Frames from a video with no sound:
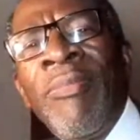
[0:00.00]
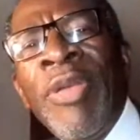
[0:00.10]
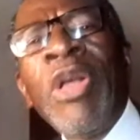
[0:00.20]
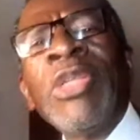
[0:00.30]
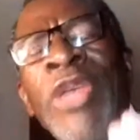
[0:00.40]

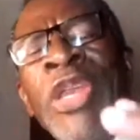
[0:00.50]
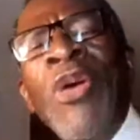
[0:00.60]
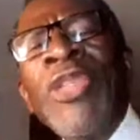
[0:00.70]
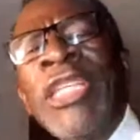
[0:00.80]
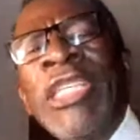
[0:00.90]
Because we
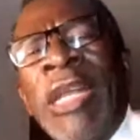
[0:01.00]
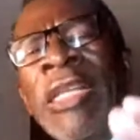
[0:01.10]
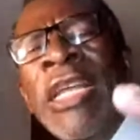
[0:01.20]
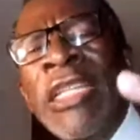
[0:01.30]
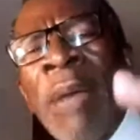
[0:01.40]
know
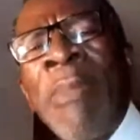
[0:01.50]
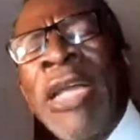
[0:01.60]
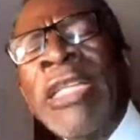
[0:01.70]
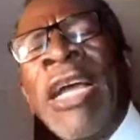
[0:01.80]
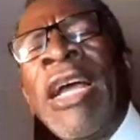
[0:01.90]
that
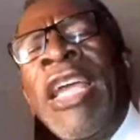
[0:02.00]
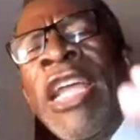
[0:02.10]
Tamanda